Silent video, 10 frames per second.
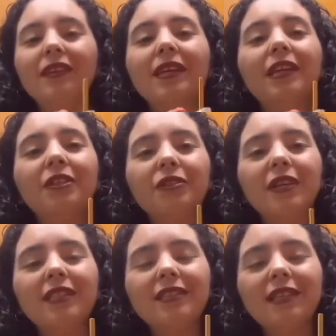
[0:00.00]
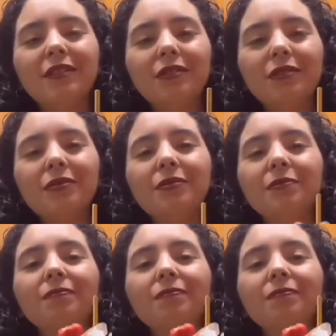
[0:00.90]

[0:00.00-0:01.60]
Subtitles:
It translates to